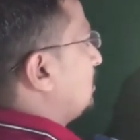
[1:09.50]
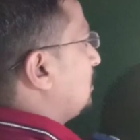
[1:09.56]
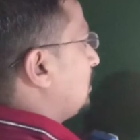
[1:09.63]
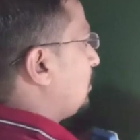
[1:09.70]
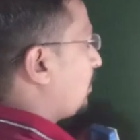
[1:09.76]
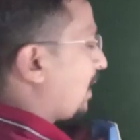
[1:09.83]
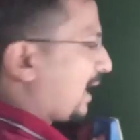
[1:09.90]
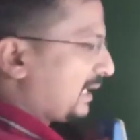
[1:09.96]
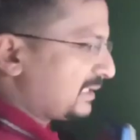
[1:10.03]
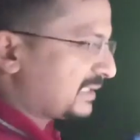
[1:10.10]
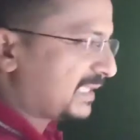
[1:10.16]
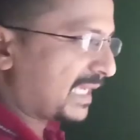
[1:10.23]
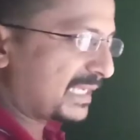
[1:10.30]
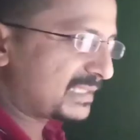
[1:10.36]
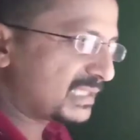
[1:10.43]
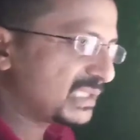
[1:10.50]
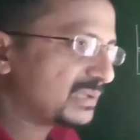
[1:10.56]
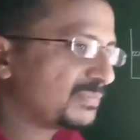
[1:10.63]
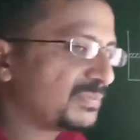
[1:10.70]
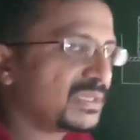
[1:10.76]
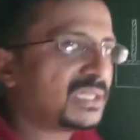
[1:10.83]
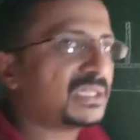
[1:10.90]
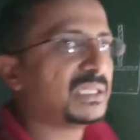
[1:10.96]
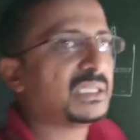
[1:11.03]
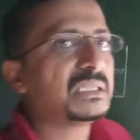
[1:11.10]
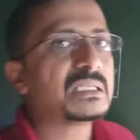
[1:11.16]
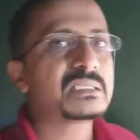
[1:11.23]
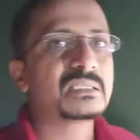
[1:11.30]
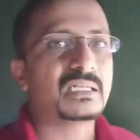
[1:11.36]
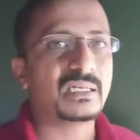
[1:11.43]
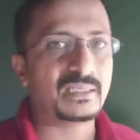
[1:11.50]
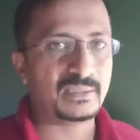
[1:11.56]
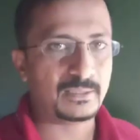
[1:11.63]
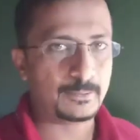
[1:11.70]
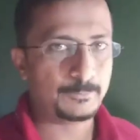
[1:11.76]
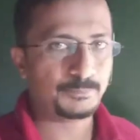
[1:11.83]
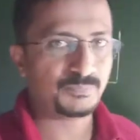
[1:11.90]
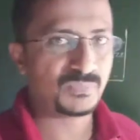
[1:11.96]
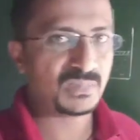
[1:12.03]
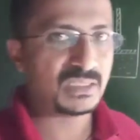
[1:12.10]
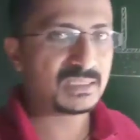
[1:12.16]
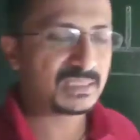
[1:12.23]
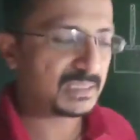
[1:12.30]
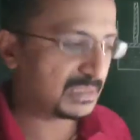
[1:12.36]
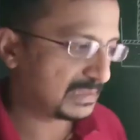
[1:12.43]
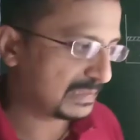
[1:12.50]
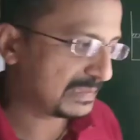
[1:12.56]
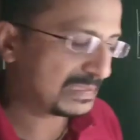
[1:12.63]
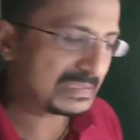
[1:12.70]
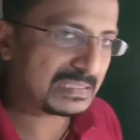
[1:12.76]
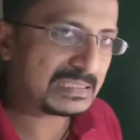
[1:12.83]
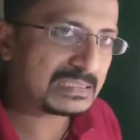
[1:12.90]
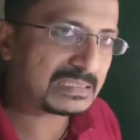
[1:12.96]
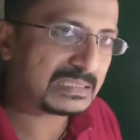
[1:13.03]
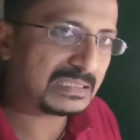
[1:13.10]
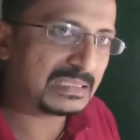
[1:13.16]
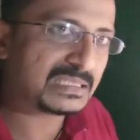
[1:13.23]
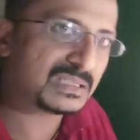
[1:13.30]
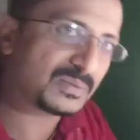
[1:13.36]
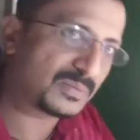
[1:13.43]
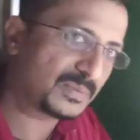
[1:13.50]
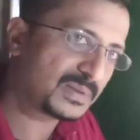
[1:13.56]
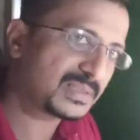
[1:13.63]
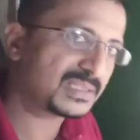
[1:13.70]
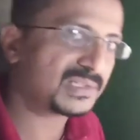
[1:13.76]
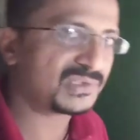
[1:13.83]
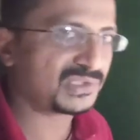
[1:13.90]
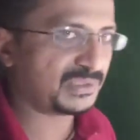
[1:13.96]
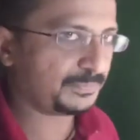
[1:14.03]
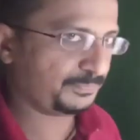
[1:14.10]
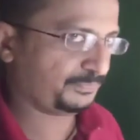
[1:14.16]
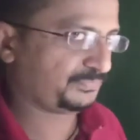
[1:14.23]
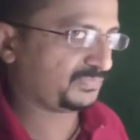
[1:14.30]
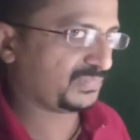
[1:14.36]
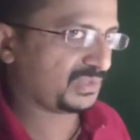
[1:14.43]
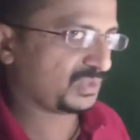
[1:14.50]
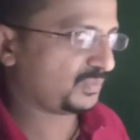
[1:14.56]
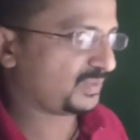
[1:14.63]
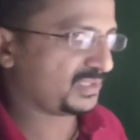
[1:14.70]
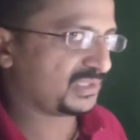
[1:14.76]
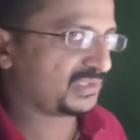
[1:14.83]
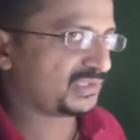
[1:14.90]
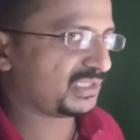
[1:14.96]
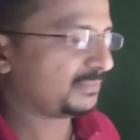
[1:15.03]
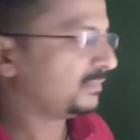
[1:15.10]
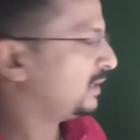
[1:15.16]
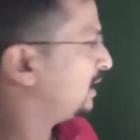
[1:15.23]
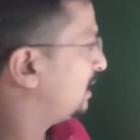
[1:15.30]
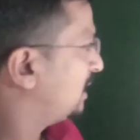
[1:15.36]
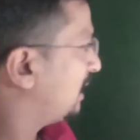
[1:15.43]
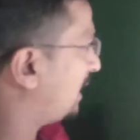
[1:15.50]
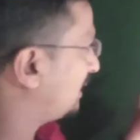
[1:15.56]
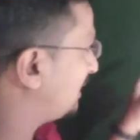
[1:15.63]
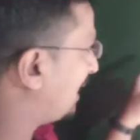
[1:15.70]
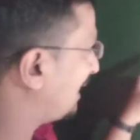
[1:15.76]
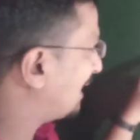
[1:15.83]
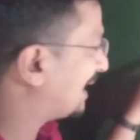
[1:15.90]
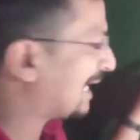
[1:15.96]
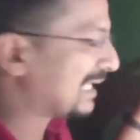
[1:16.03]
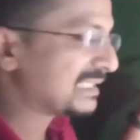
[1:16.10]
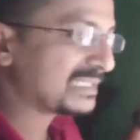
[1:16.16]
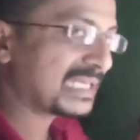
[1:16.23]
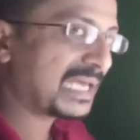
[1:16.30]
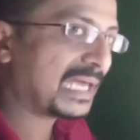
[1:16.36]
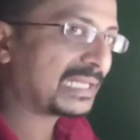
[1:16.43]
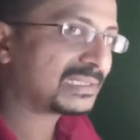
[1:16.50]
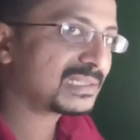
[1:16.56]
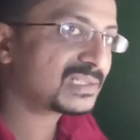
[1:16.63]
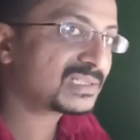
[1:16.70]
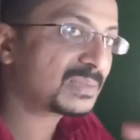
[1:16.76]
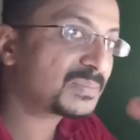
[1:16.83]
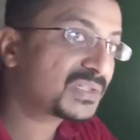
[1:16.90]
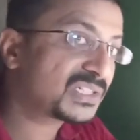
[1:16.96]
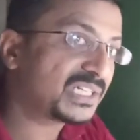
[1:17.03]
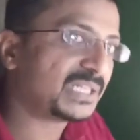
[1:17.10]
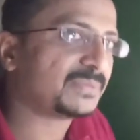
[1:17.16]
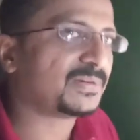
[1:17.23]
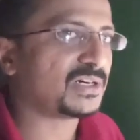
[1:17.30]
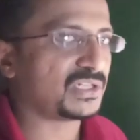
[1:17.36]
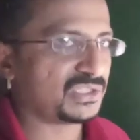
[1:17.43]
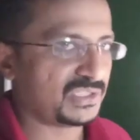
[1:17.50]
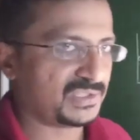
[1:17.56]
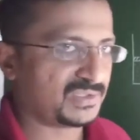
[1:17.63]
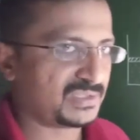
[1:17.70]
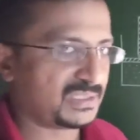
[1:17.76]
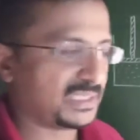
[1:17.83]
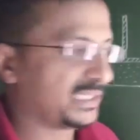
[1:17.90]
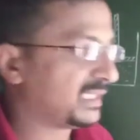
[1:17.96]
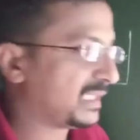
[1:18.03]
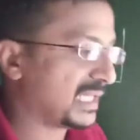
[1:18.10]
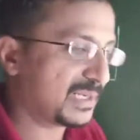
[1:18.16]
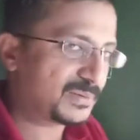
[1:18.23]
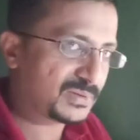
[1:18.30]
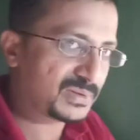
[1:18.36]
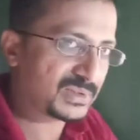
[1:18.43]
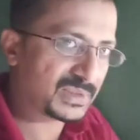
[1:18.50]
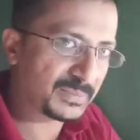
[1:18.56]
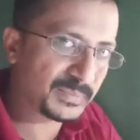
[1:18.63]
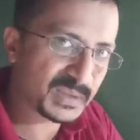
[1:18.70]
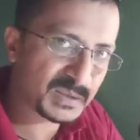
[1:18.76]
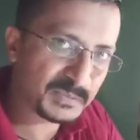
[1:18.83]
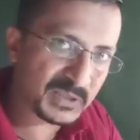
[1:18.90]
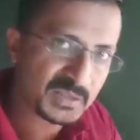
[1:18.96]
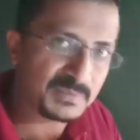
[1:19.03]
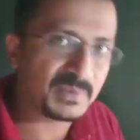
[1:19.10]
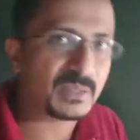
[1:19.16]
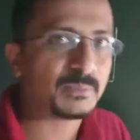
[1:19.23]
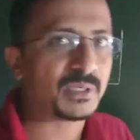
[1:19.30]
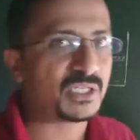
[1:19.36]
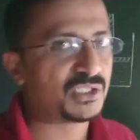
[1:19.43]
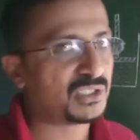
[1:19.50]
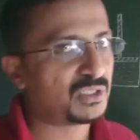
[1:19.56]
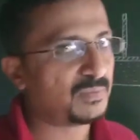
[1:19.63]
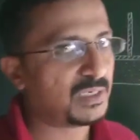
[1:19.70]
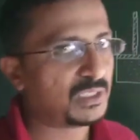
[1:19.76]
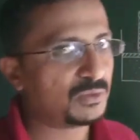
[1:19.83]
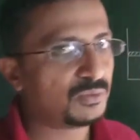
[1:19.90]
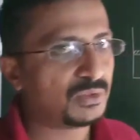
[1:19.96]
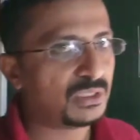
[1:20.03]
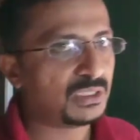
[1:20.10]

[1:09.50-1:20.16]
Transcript: Now, as gas is filled in the cylinder, in the sense it is a one system, and that gas has some state functions, like it has some specific pressure value,